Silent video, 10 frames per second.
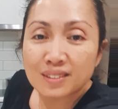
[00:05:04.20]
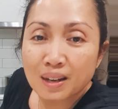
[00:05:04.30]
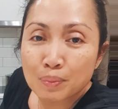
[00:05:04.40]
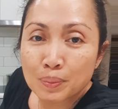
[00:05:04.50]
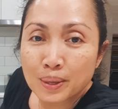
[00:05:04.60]

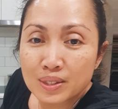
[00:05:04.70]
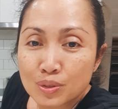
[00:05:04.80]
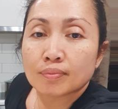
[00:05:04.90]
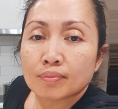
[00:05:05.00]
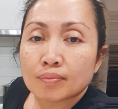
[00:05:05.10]
I'll be back
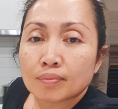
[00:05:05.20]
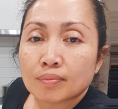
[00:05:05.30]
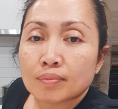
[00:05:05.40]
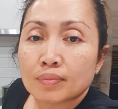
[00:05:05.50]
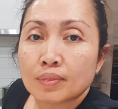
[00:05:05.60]
soon.
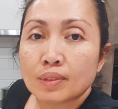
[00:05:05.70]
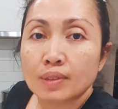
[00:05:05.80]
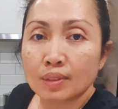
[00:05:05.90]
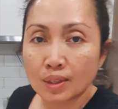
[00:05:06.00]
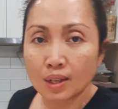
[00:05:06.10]

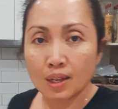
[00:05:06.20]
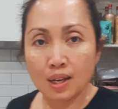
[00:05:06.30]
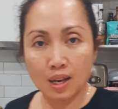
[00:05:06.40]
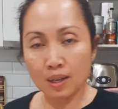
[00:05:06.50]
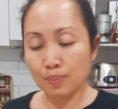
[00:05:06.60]

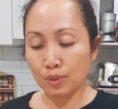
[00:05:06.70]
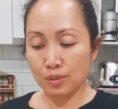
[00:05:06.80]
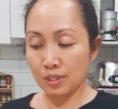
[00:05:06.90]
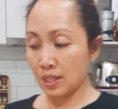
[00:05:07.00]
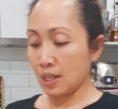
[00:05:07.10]
I'm
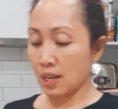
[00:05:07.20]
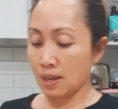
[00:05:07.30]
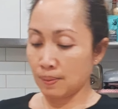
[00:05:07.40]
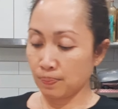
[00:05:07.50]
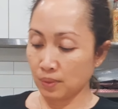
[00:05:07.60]
using
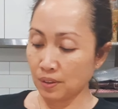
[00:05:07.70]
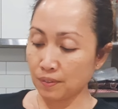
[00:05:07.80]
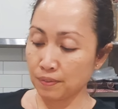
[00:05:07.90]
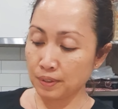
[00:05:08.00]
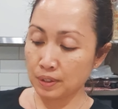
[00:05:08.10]
um,
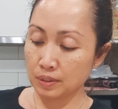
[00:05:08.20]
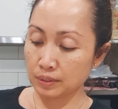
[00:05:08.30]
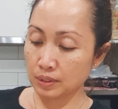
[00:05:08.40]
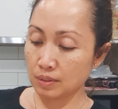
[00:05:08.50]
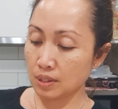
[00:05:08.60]
field,
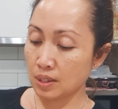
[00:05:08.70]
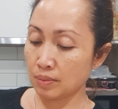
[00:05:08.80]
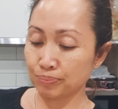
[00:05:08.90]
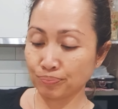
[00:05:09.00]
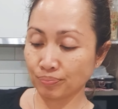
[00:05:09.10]

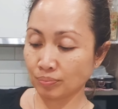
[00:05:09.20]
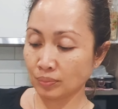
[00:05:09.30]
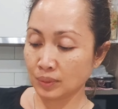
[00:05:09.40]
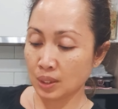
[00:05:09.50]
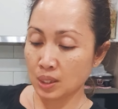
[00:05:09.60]
um,
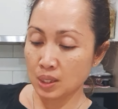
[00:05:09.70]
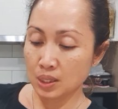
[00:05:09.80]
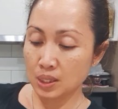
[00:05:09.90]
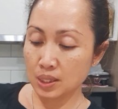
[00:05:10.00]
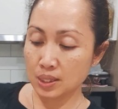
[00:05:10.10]

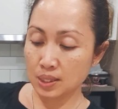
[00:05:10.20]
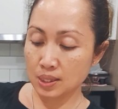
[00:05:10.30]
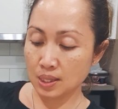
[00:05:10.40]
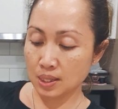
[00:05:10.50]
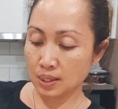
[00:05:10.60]
this is
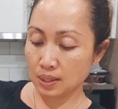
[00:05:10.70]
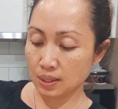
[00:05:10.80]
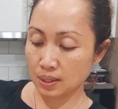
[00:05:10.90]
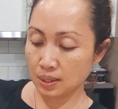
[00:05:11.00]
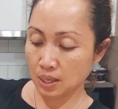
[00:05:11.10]
a
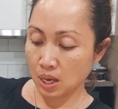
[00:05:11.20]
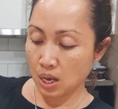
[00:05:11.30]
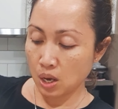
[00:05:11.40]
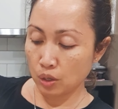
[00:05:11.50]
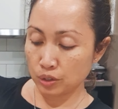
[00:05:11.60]

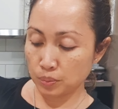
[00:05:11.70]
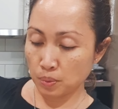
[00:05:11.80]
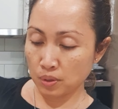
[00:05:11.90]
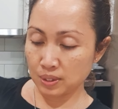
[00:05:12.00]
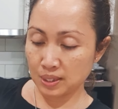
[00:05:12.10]

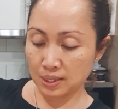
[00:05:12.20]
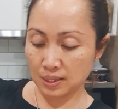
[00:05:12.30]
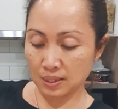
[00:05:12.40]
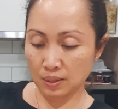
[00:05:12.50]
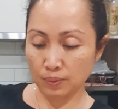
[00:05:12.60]

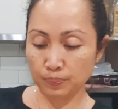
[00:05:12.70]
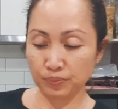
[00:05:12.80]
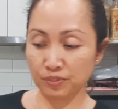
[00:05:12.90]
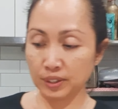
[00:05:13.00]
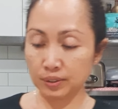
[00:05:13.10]
osmosis
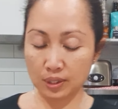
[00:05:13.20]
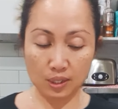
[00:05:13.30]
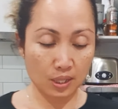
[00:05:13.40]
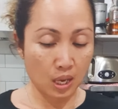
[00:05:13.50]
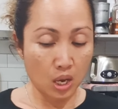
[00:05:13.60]

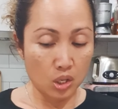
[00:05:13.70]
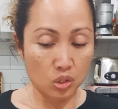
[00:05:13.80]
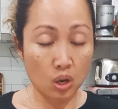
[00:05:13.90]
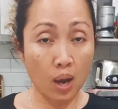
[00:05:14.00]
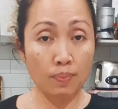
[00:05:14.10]
filter.
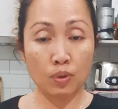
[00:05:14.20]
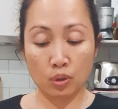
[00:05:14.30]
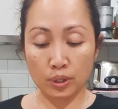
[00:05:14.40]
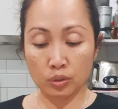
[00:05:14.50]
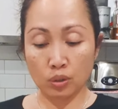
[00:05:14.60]
So I'm not
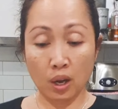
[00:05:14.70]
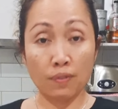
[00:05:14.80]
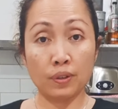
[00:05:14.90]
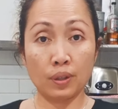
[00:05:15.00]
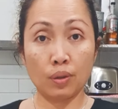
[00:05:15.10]
going to
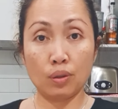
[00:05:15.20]
cover